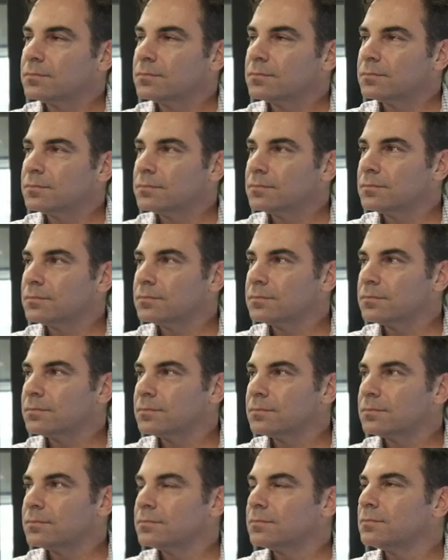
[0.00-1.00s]

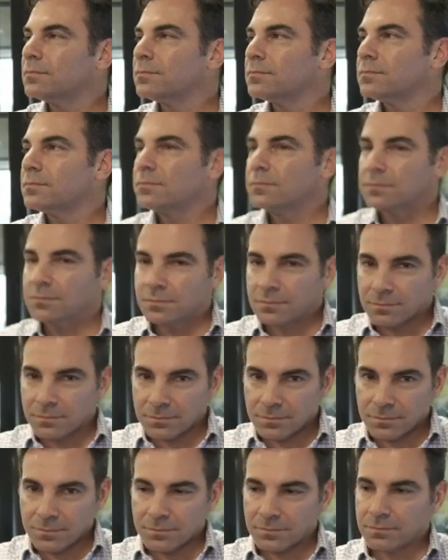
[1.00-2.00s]

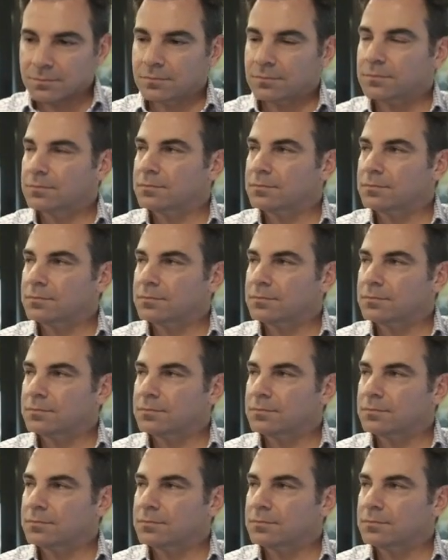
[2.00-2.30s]
(not speaking)